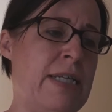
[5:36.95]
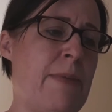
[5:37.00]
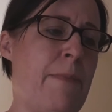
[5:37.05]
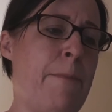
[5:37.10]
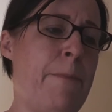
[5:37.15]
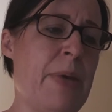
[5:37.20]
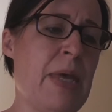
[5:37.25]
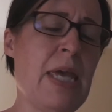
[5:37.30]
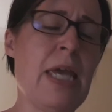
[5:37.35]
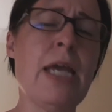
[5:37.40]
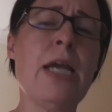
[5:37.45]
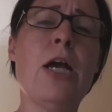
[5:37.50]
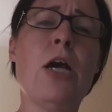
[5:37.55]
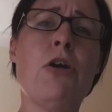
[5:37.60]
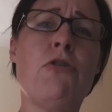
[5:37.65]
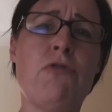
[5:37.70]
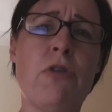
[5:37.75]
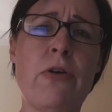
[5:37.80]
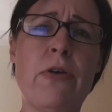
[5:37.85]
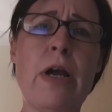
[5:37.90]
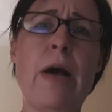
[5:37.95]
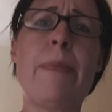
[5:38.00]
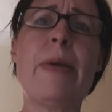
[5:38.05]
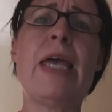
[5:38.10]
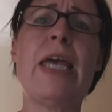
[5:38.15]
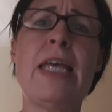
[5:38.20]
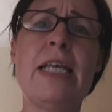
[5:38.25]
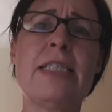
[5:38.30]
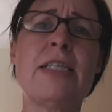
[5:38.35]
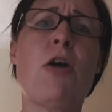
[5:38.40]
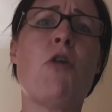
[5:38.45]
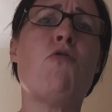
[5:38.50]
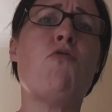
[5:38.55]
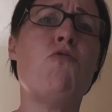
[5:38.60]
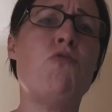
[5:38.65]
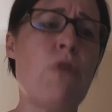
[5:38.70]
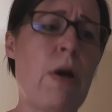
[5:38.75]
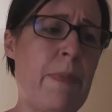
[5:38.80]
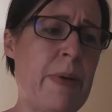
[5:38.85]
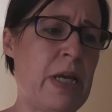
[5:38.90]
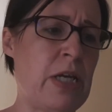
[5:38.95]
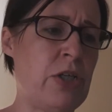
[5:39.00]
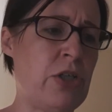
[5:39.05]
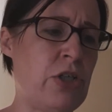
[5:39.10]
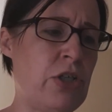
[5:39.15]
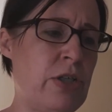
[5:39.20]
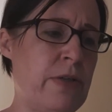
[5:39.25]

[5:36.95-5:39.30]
Being a grown-up is rubbish.